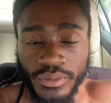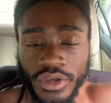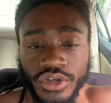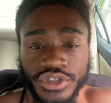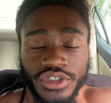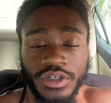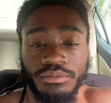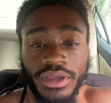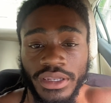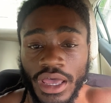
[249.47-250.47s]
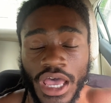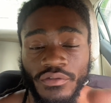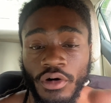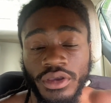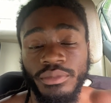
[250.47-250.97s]
you still may not have
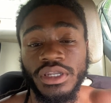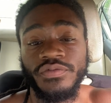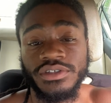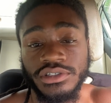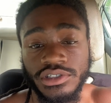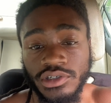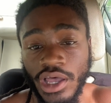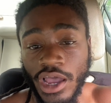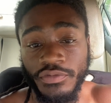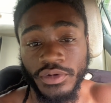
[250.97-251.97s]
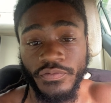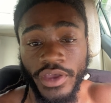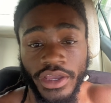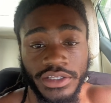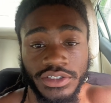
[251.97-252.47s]
all your benefits until after the
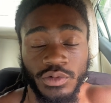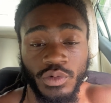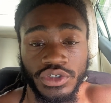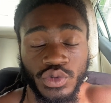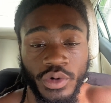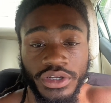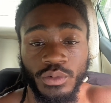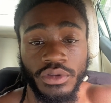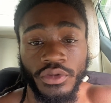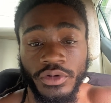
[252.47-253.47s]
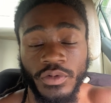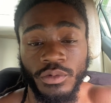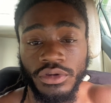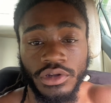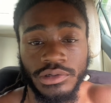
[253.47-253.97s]
fact, until 120,
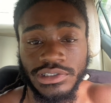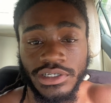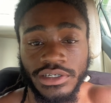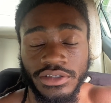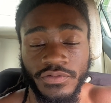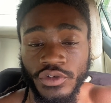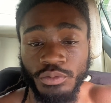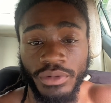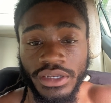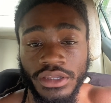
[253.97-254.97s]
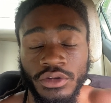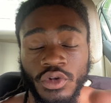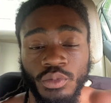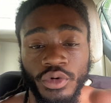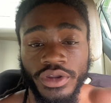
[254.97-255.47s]
130, you know what I'm saying? You may need to do
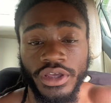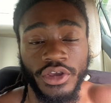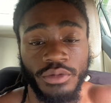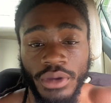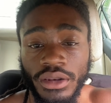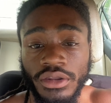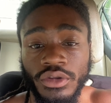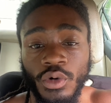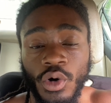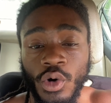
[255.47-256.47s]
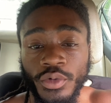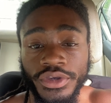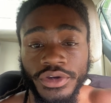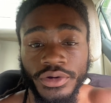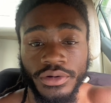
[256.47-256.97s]
more. You may need to do a whole
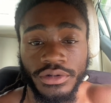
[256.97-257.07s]
year.